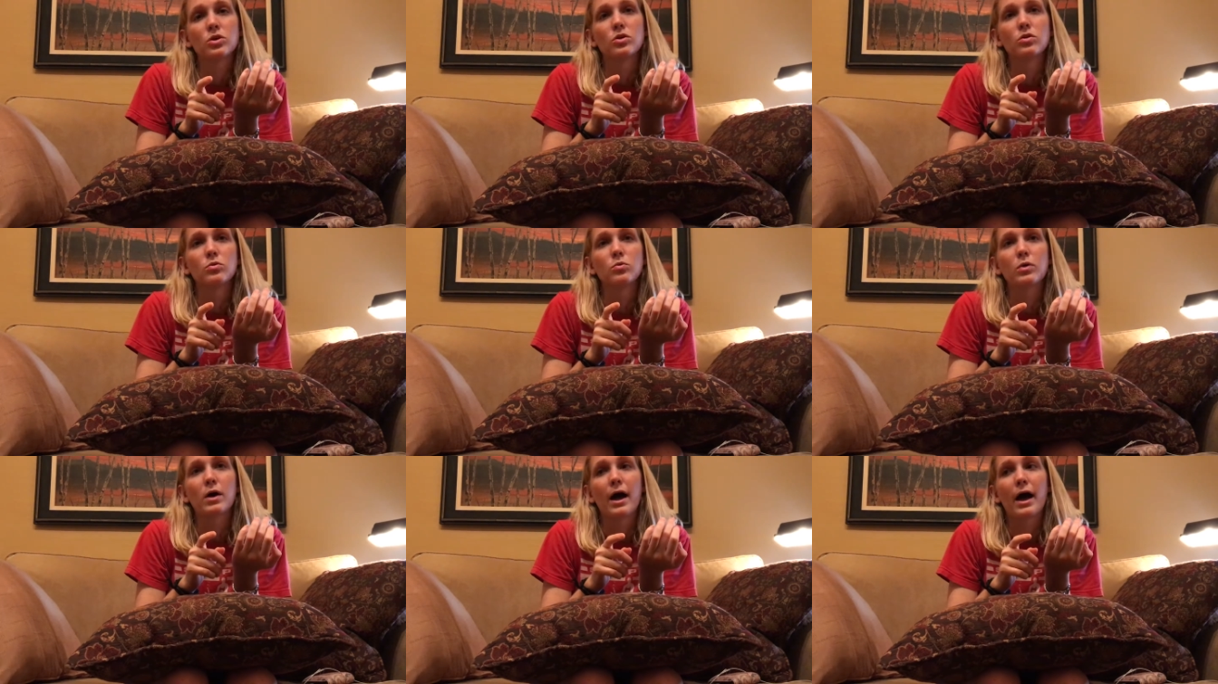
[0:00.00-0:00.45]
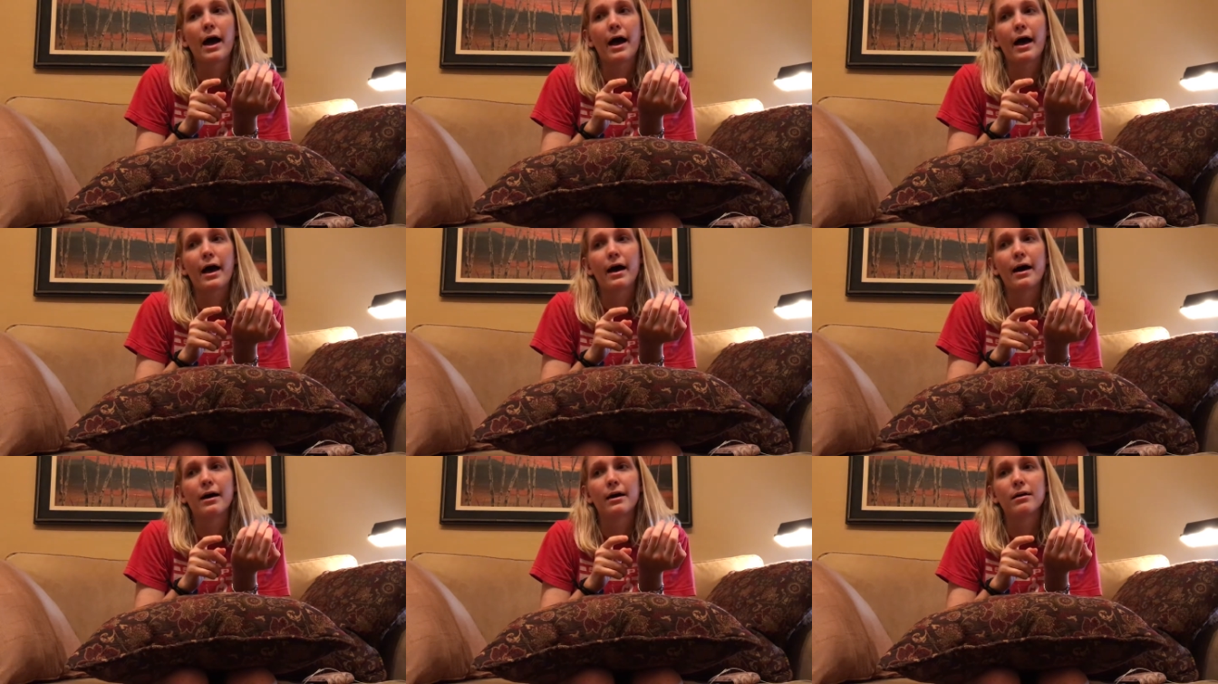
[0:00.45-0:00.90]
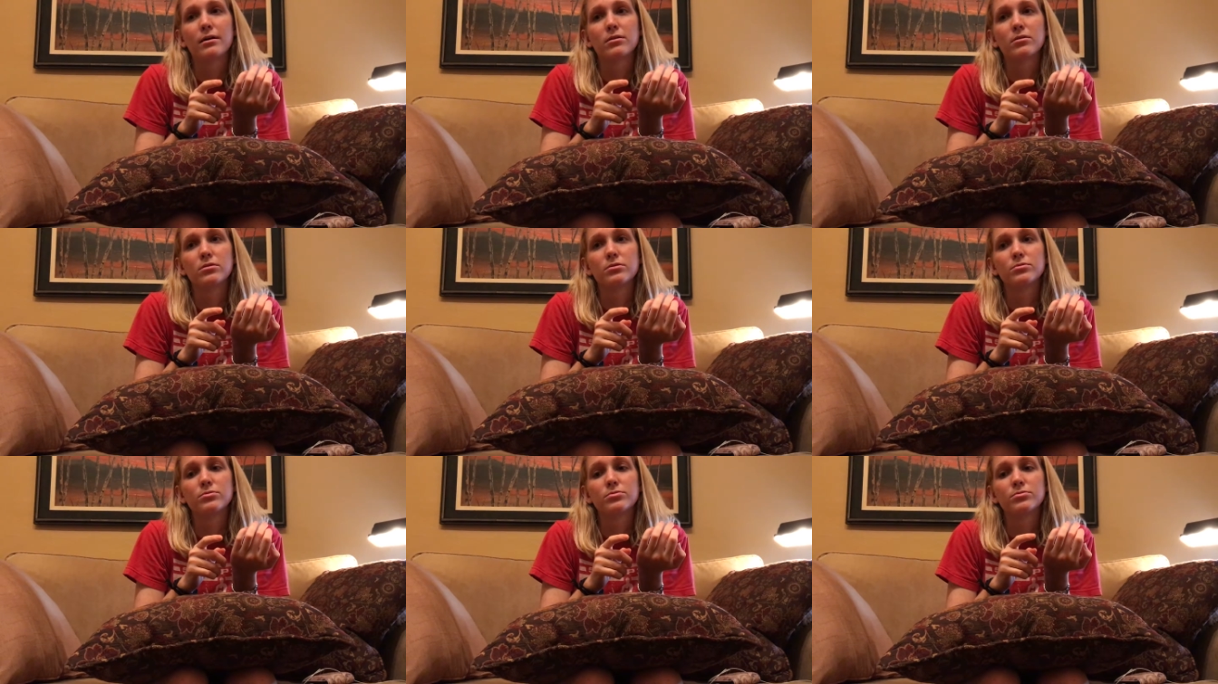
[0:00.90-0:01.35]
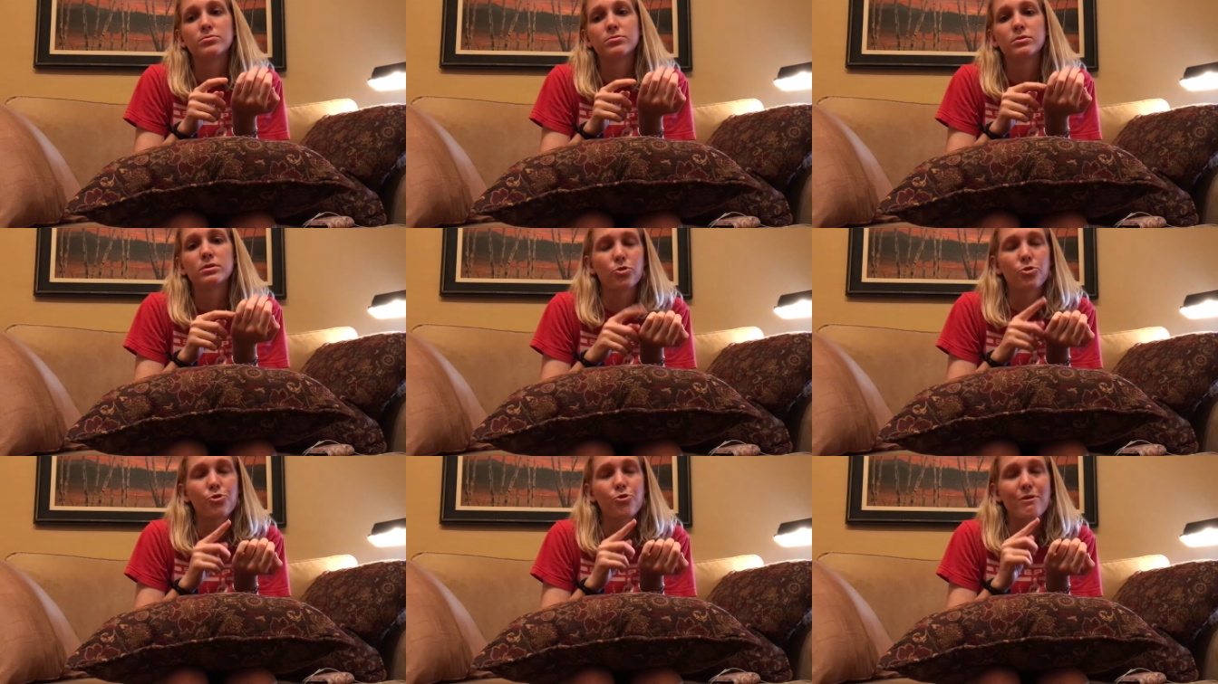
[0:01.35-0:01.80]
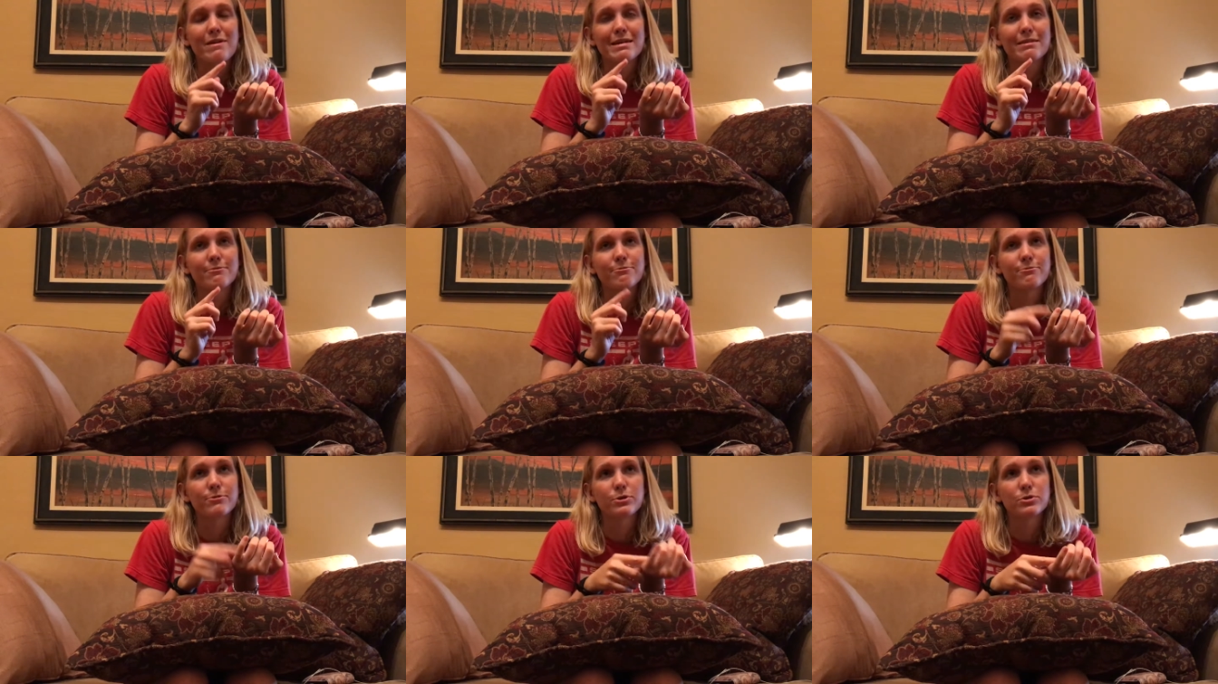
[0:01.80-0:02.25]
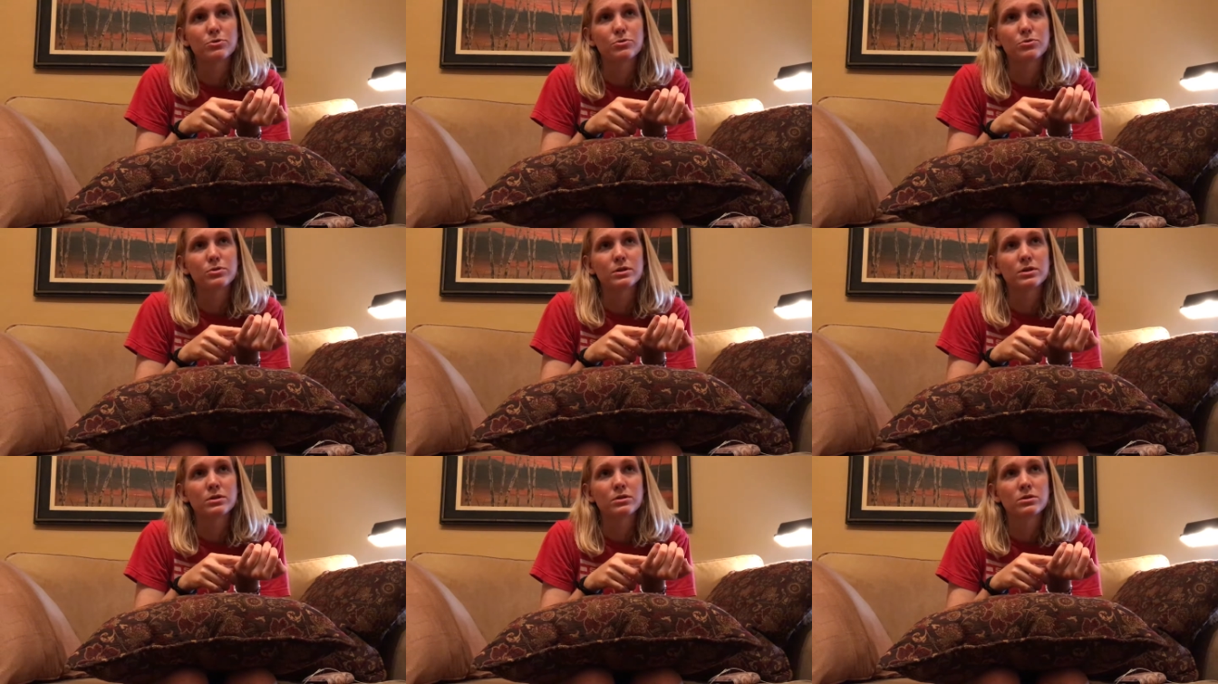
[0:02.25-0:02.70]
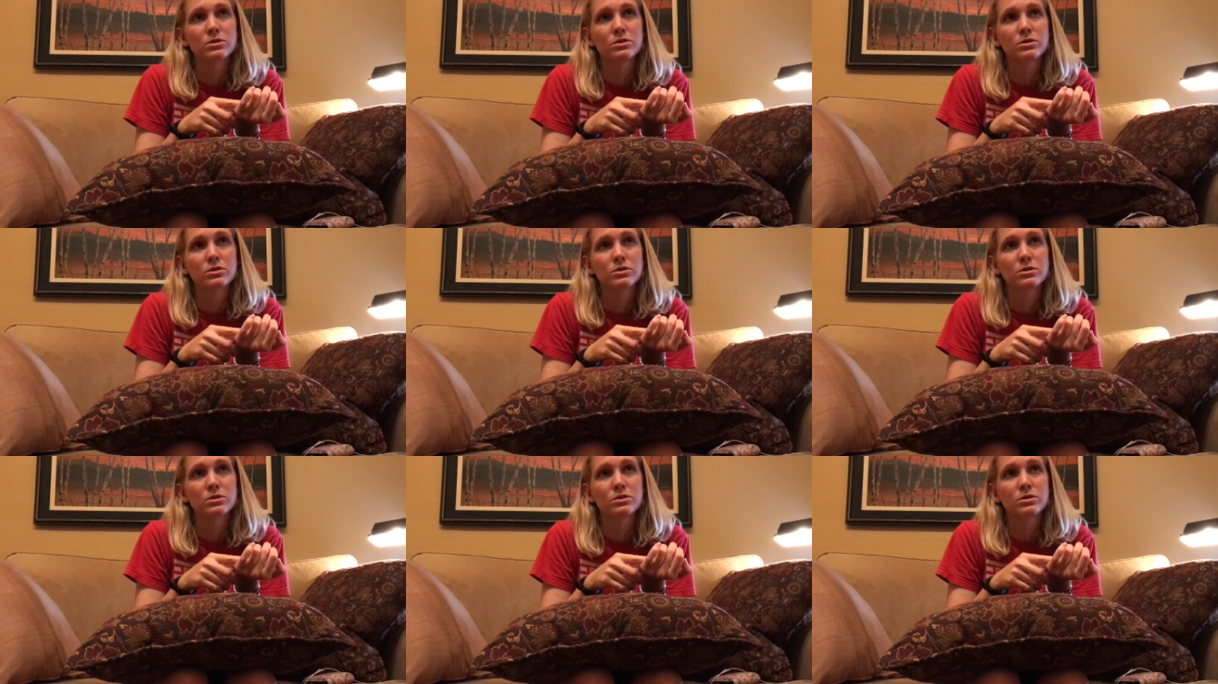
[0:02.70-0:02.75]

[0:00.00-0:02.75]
You have great food.